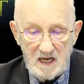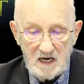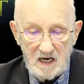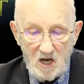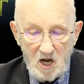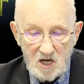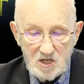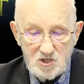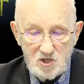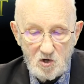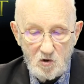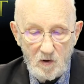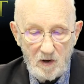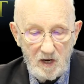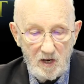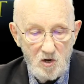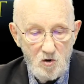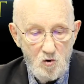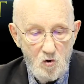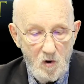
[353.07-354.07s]

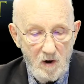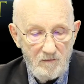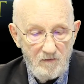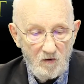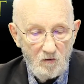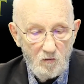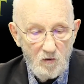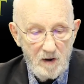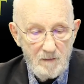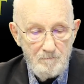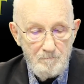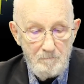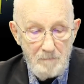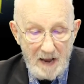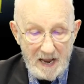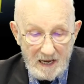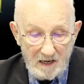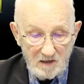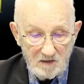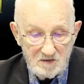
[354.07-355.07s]
Consequently, whoever
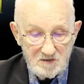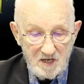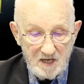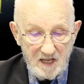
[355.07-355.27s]
rebels